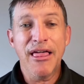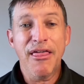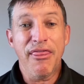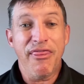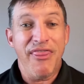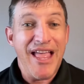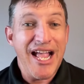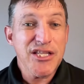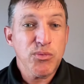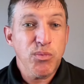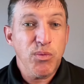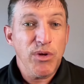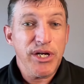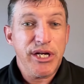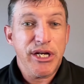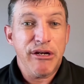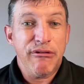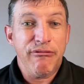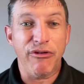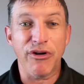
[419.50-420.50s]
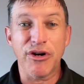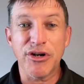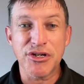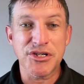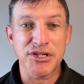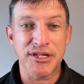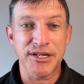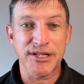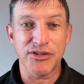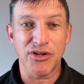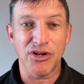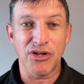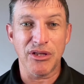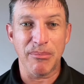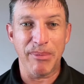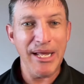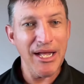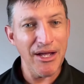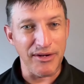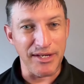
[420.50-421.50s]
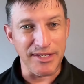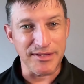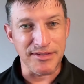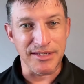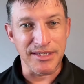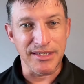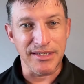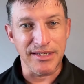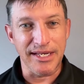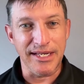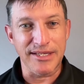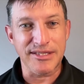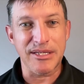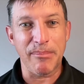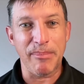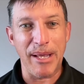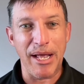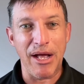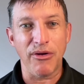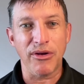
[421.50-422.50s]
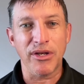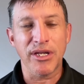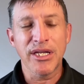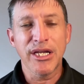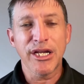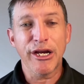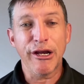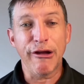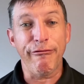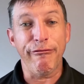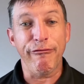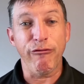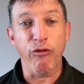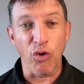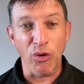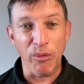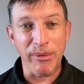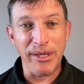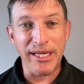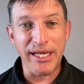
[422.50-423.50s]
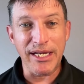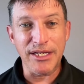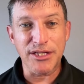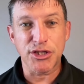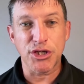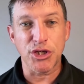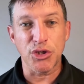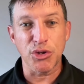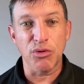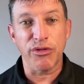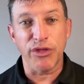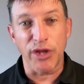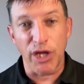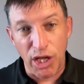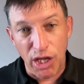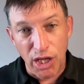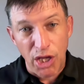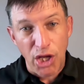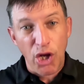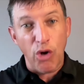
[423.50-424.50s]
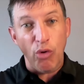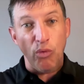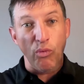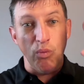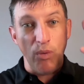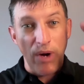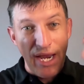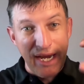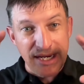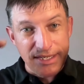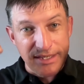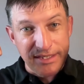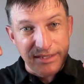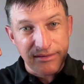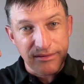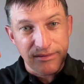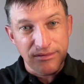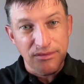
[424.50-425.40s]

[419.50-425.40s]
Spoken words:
that's what conversion is all about, isn't it? It's about conformity to the right,